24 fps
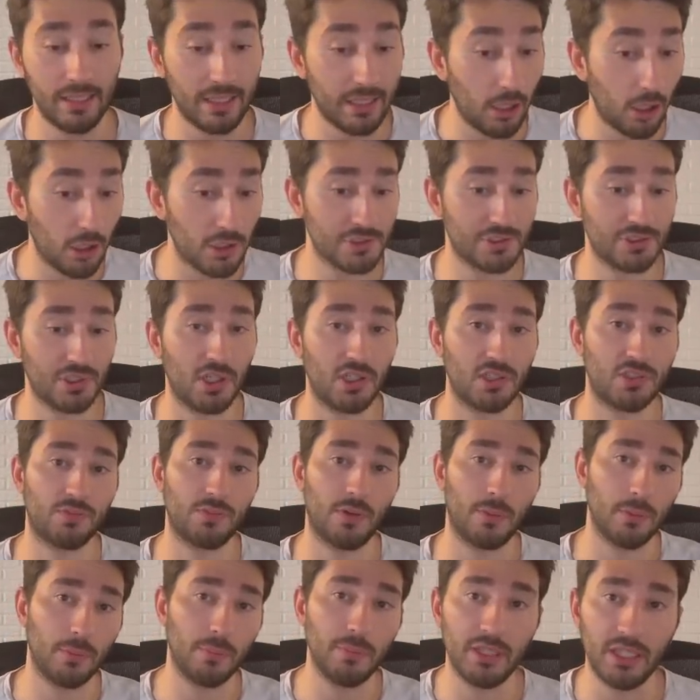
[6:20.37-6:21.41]
It all starts
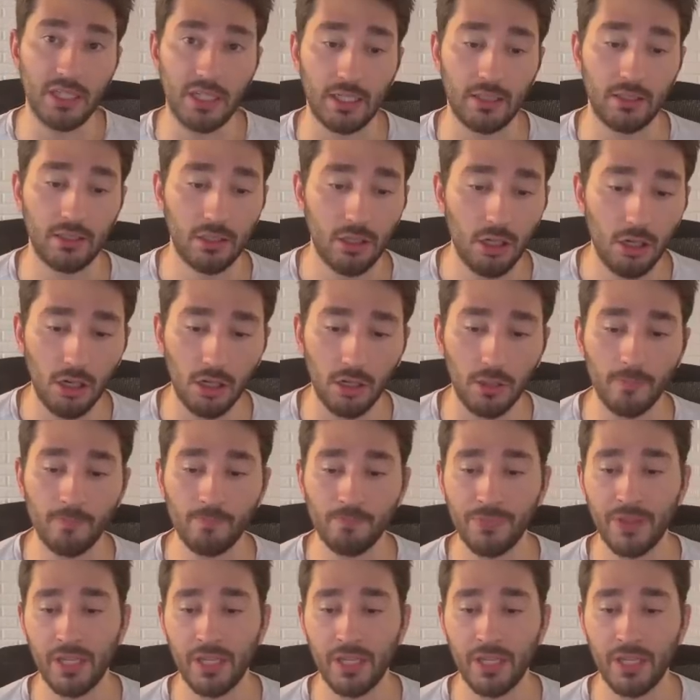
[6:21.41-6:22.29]
from the beginning of the car.